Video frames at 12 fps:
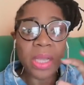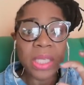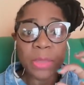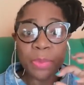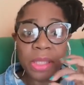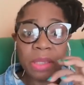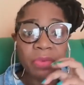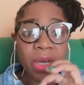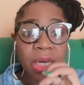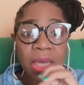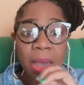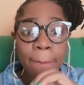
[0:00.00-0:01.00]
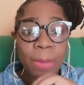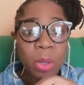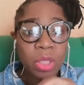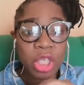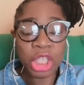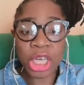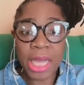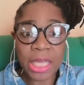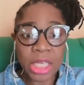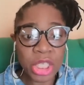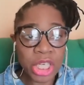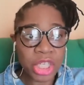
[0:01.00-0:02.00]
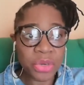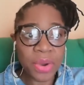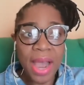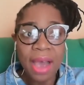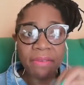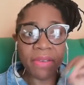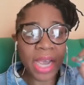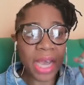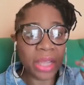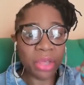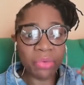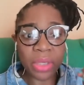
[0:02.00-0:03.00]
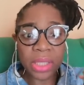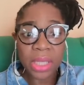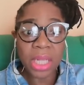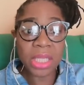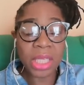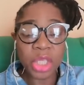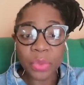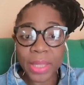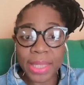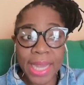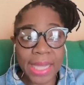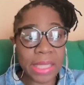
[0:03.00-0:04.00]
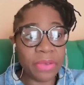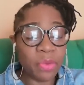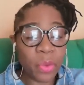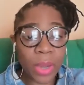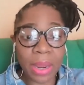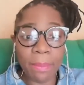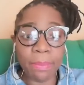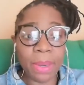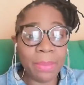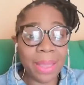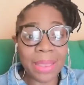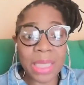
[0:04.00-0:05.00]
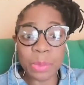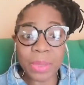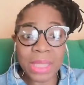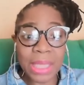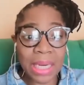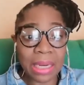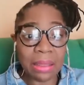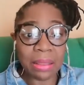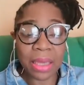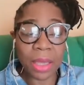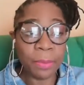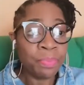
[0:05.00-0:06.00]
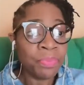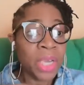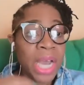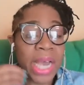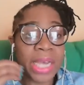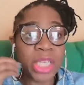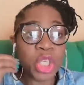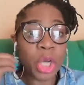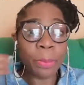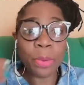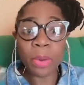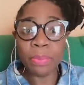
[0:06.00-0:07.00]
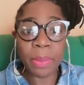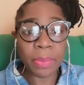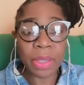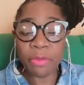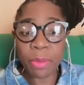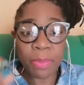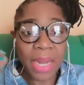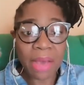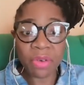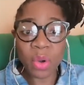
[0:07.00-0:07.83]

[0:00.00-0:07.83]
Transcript: specifically about the challenge that you're having and the results that you would get if you implement this particular thing. I jump on people. If people have a